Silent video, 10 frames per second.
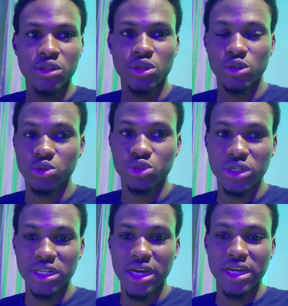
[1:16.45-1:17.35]
talk to
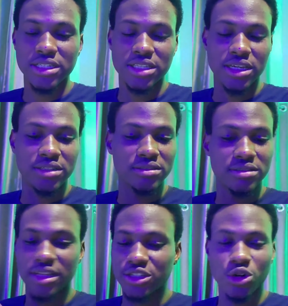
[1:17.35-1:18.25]
traders, and
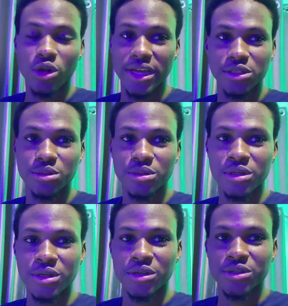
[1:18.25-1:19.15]
that's all I do.
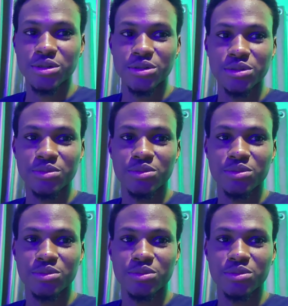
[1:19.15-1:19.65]
So,